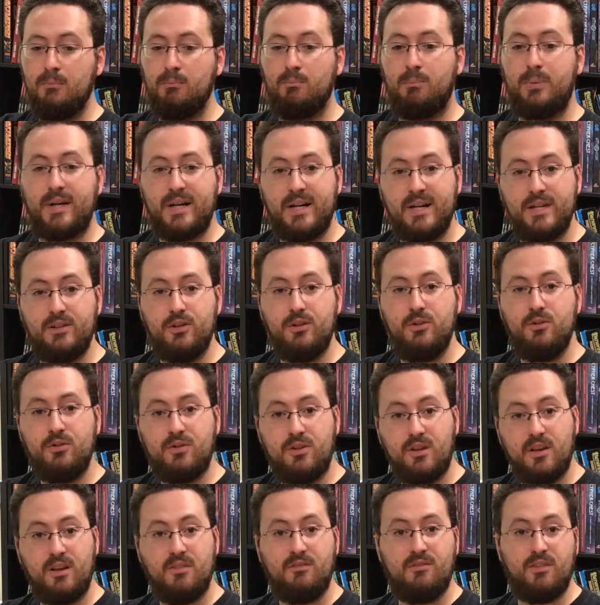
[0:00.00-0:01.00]
but
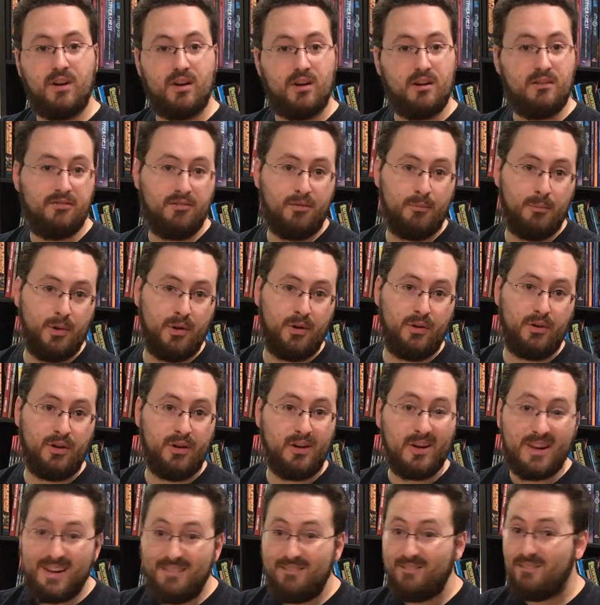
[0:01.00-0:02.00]
using a very
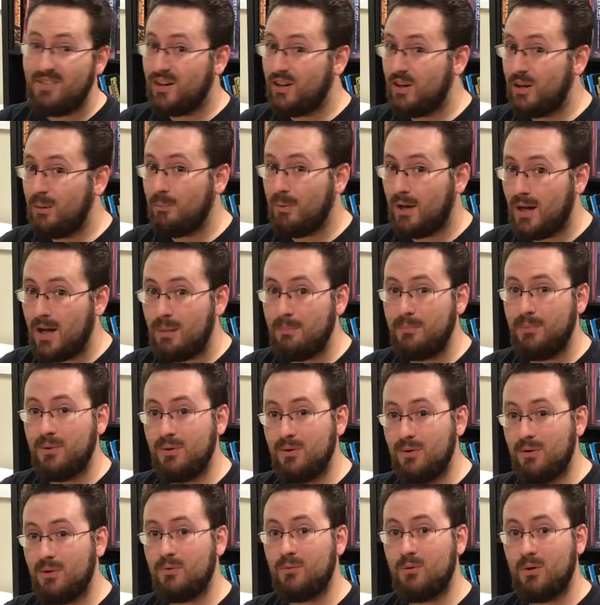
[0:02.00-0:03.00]
familiar and very
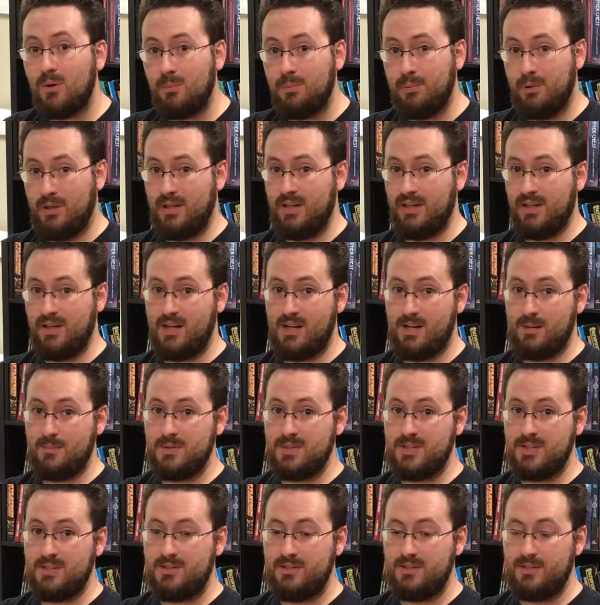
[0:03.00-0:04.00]
popular role-playing game
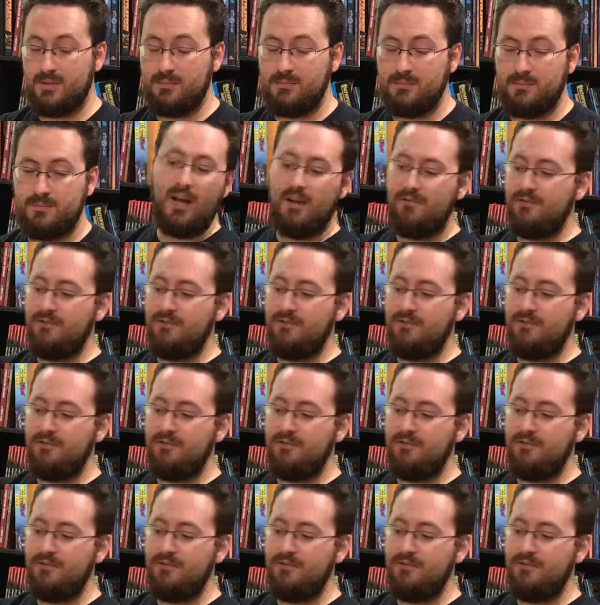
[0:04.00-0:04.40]
system.